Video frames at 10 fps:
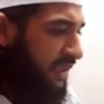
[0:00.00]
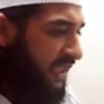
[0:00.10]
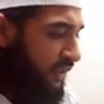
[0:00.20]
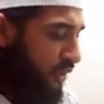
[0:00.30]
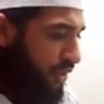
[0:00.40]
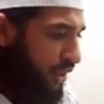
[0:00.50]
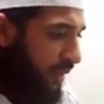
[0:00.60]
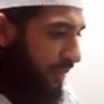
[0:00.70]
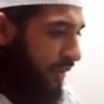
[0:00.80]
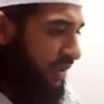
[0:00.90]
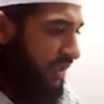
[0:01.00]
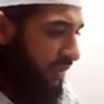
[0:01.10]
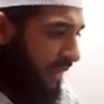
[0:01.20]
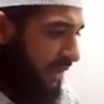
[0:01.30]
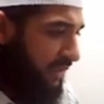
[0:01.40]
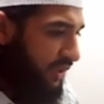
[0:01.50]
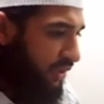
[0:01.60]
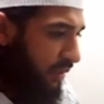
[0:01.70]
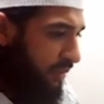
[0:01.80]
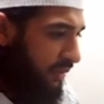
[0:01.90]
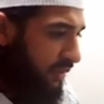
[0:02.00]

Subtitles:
Is it your shop or is it someone else's shop?